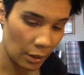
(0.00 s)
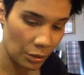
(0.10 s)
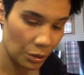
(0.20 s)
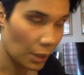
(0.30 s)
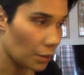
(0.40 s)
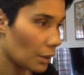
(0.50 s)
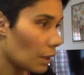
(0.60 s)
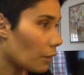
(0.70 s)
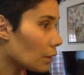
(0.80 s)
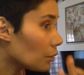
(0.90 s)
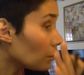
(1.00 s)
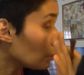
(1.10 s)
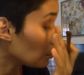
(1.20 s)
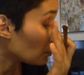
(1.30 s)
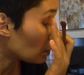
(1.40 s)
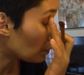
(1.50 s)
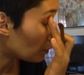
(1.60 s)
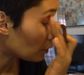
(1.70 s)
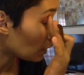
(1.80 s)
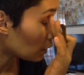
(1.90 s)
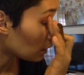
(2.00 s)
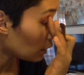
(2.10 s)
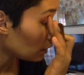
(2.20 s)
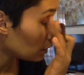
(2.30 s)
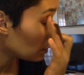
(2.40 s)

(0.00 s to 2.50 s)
shadow that I was using from Tartelette,